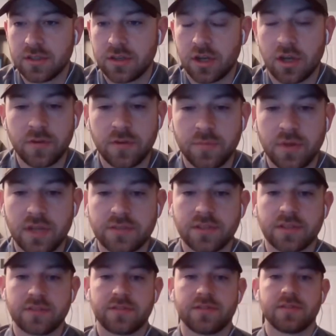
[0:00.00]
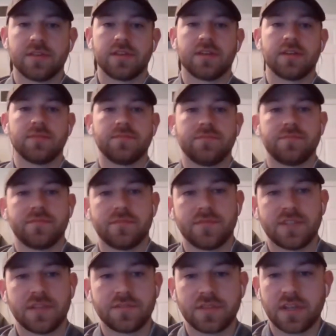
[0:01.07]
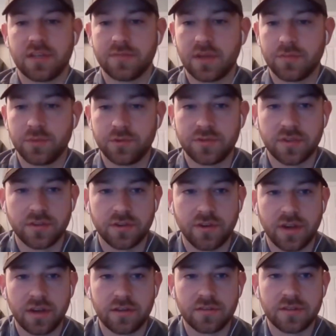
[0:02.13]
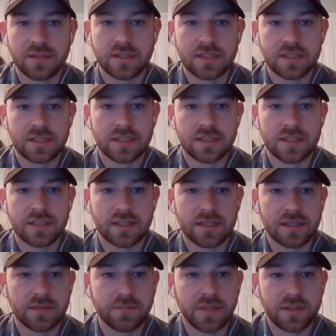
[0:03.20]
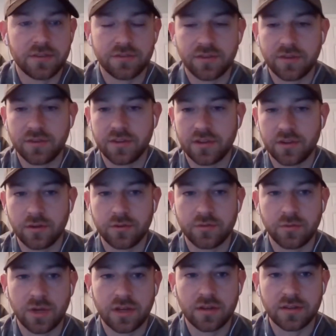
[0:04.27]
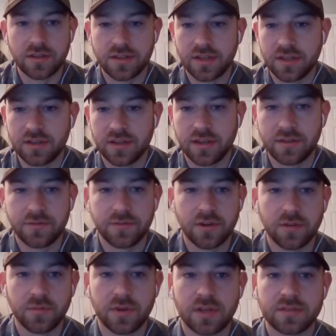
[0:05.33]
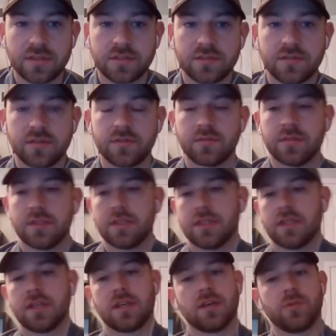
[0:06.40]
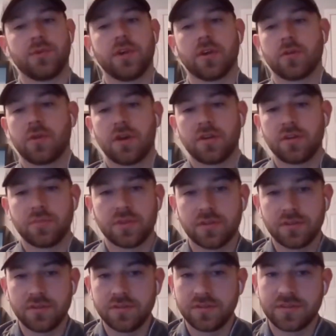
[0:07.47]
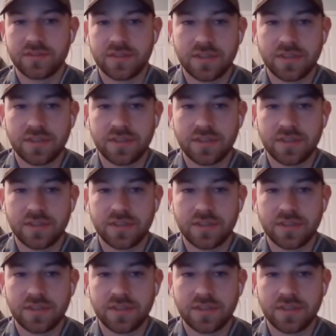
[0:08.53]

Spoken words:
our projects. Dev's kind of my boots on the ground, making sure everything goes well on the day-to-day for our projects. So we are Quality Builders.